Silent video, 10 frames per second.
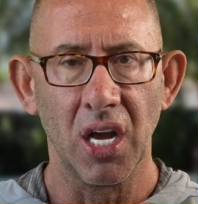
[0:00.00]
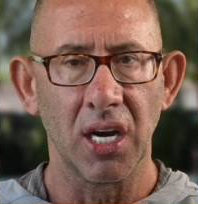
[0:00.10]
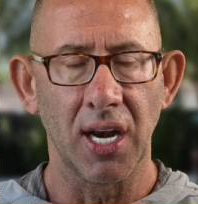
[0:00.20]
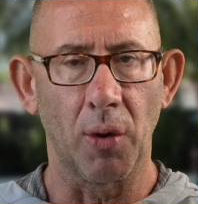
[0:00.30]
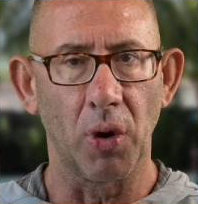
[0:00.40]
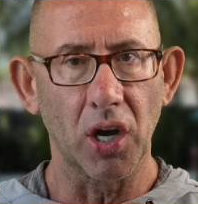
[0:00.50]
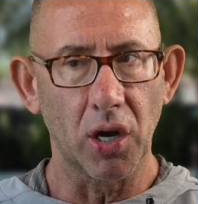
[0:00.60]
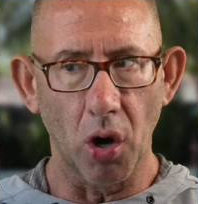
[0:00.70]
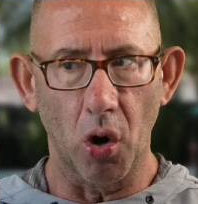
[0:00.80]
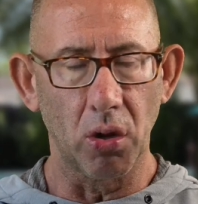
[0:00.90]
Now, a
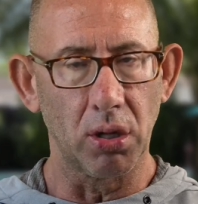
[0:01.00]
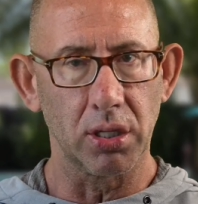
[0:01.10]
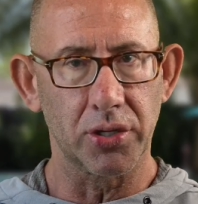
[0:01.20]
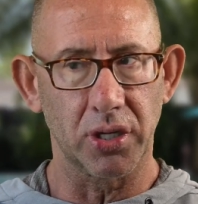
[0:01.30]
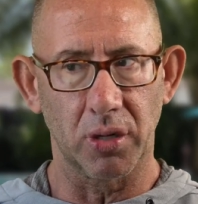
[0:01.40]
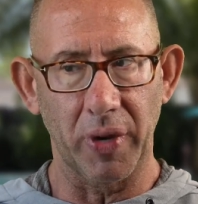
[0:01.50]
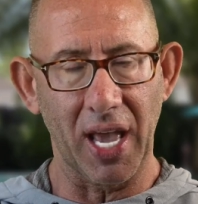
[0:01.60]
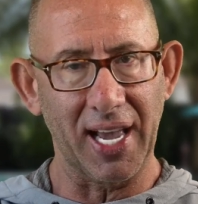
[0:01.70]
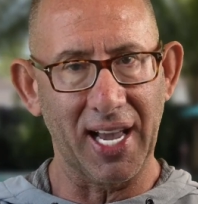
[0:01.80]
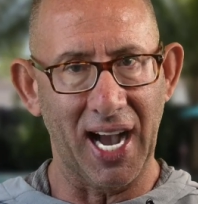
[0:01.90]
goal should be
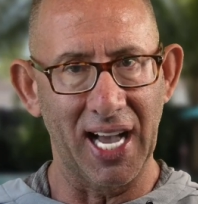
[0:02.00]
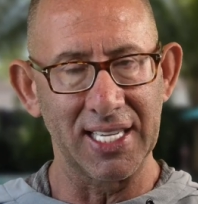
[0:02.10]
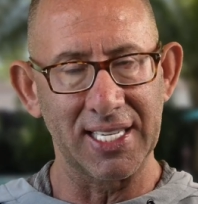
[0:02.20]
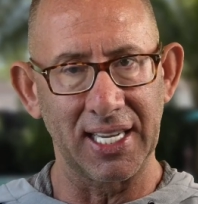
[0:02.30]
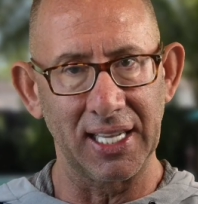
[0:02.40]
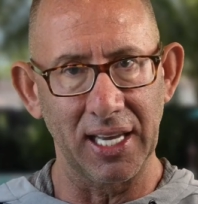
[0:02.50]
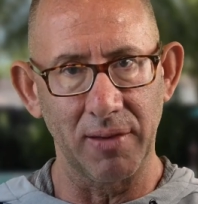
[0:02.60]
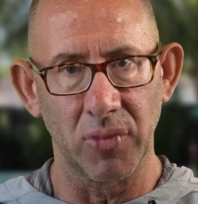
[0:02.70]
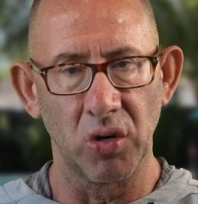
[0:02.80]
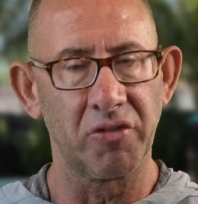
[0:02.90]
a constantly
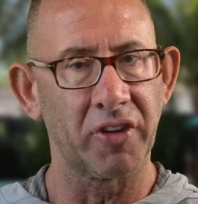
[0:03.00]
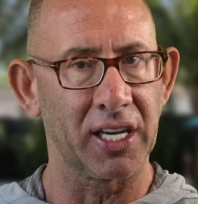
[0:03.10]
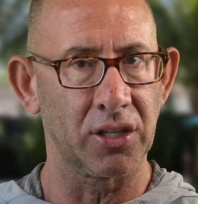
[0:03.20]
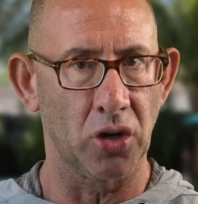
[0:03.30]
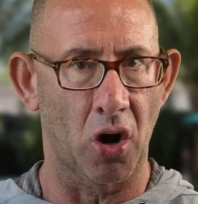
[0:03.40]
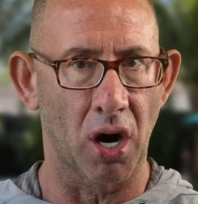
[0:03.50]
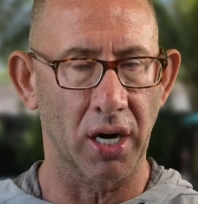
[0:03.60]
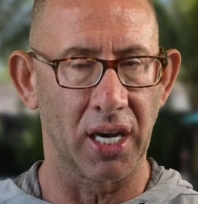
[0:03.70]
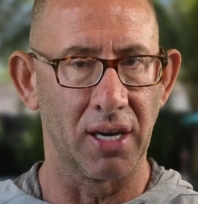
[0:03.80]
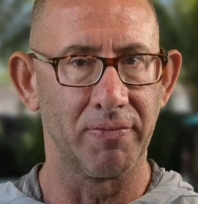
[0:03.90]
moving
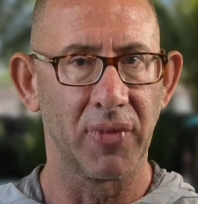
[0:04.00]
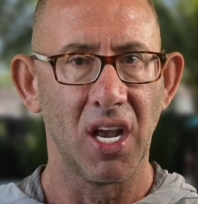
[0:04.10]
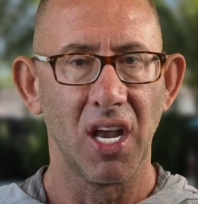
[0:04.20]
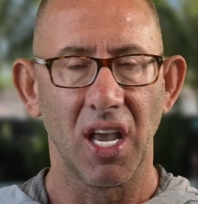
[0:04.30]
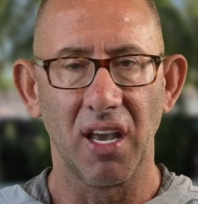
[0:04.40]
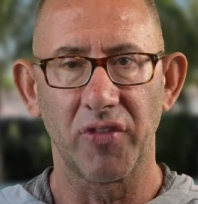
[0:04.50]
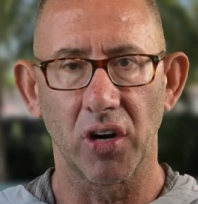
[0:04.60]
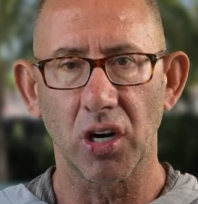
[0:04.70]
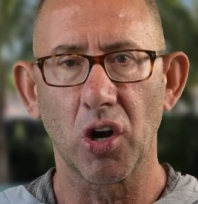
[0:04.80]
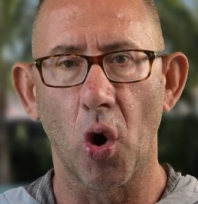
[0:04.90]
target. If
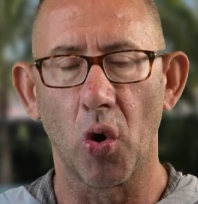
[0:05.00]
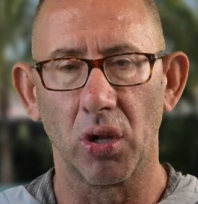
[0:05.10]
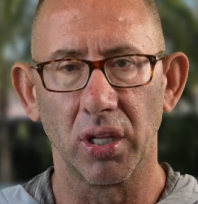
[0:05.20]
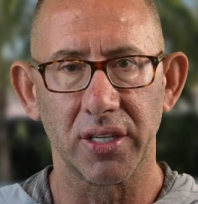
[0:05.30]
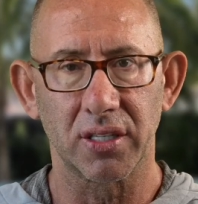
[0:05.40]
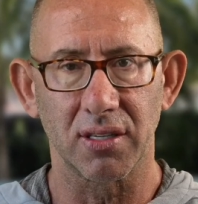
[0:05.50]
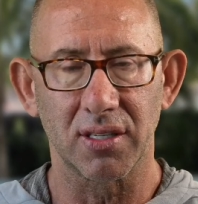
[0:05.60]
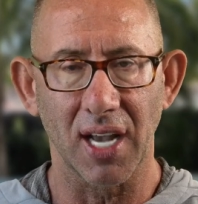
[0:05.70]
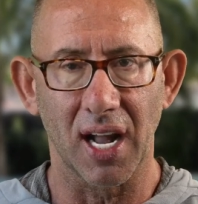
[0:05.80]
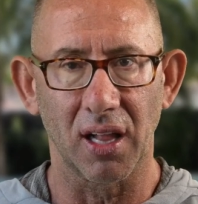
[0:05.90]
your goal is to
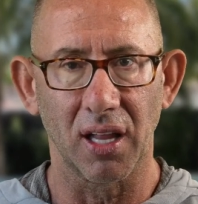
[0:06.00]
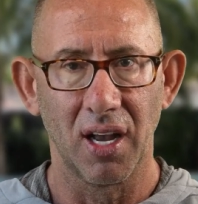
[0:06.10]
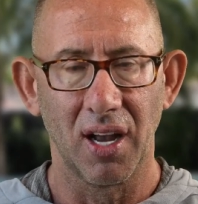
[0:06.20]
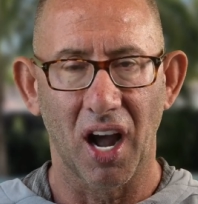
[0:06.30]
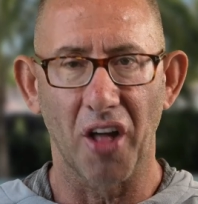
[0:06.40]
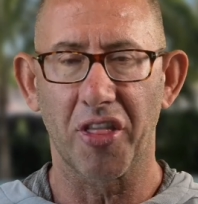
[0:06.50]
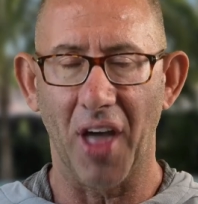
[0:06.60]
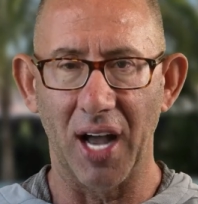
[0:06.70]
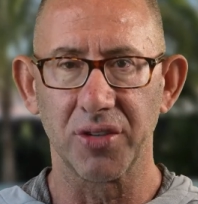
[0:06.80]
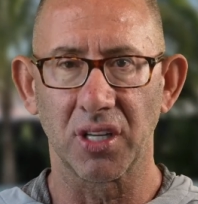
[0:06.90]
sell
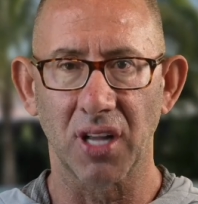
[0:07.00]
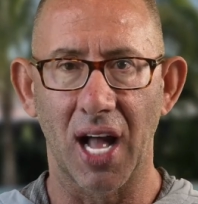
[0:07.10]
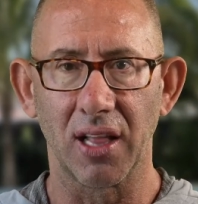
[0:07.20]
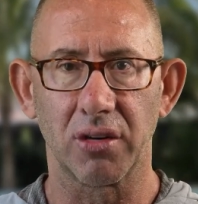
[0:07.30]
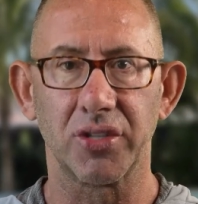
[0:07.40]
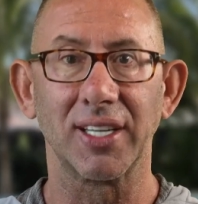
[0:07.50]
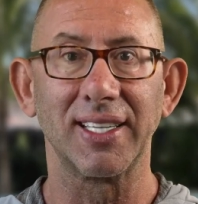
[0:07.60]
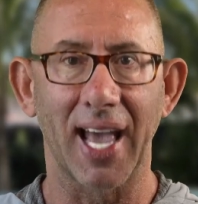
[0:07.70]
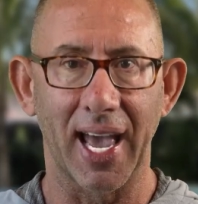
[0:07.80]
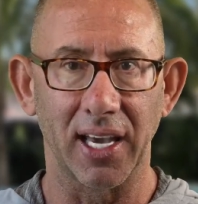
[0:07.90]
$1,000 a
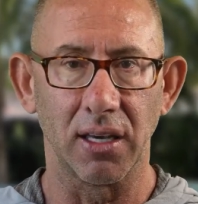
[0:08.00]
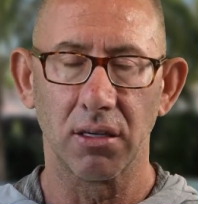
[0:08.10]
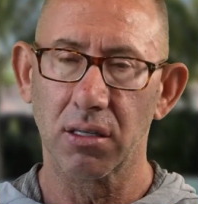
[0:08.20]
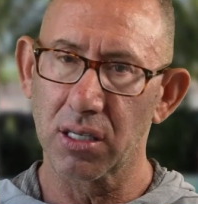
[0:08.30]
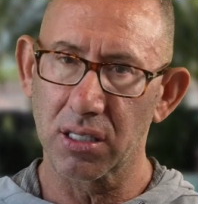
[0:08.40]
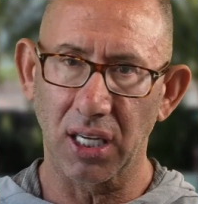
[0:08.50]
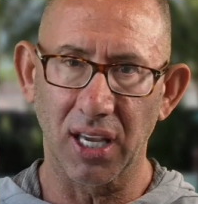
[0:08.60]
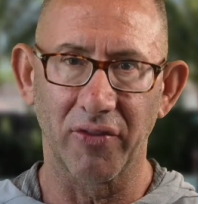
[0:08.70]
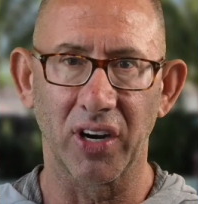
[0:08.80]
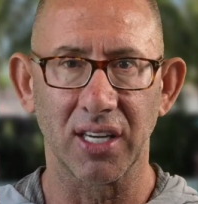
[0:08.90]
day just to
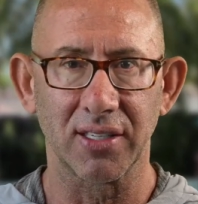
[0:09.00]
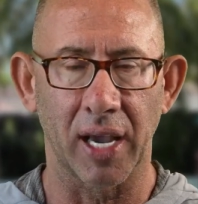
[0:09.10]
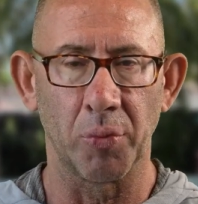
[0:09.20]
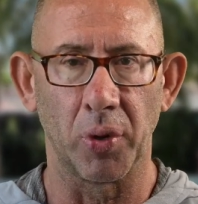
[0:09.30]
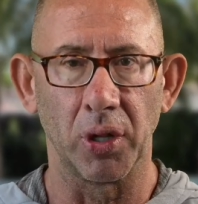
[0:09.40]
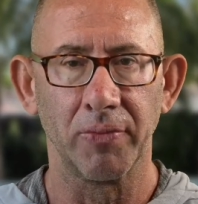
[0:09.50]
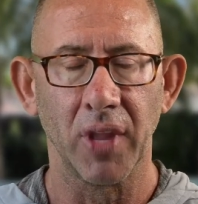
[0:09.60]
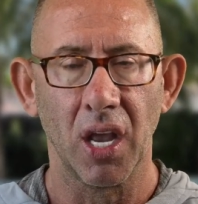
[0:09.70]
give an example.